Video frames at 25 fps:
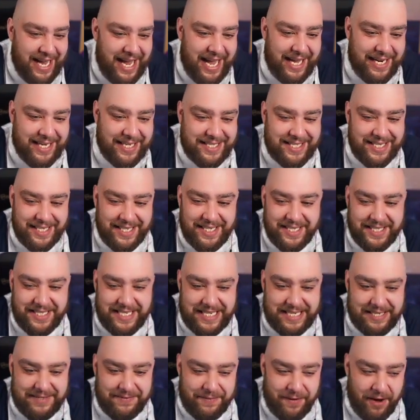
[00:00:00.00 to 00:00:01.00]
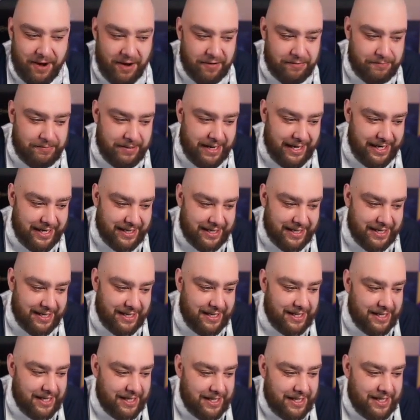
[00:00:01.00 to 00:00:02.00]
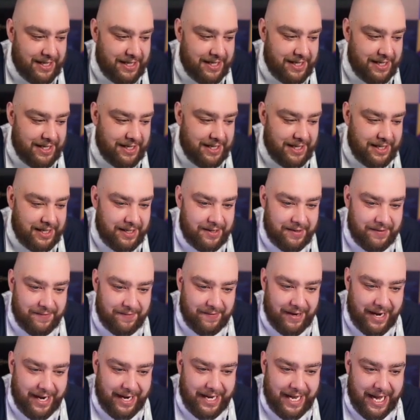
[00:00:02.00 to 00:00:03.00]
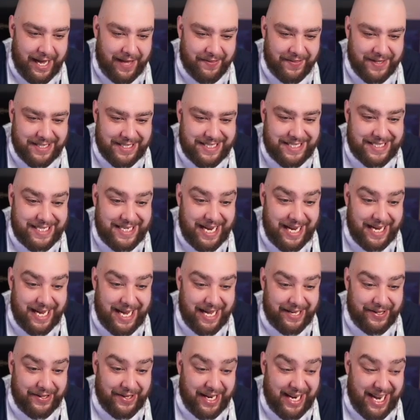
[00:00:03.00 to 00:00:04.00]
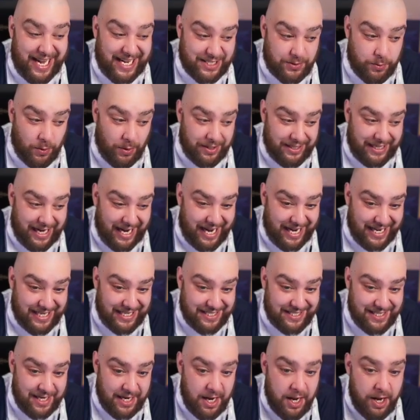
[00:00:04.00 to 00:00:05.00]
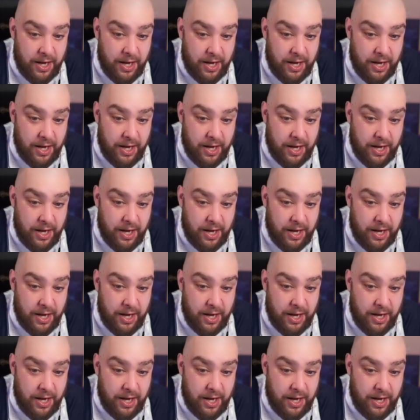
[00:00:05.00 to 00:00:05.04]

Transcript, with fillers: Ederson is his fourth pick. Right, and the set and the last one, guys.